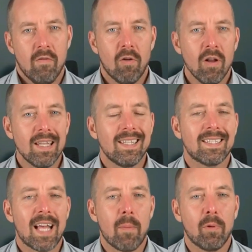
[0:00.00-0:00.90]
For this
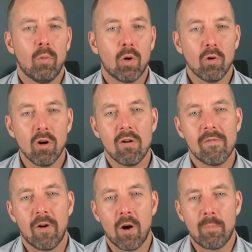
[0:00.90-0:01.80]
example, we're going to
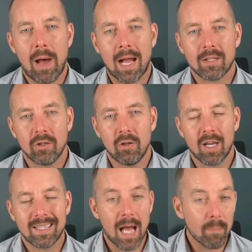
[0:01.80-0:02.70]
revert back to our
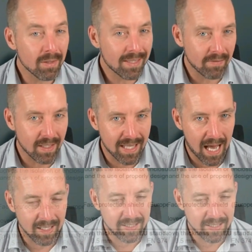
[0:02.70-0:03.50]
example safety data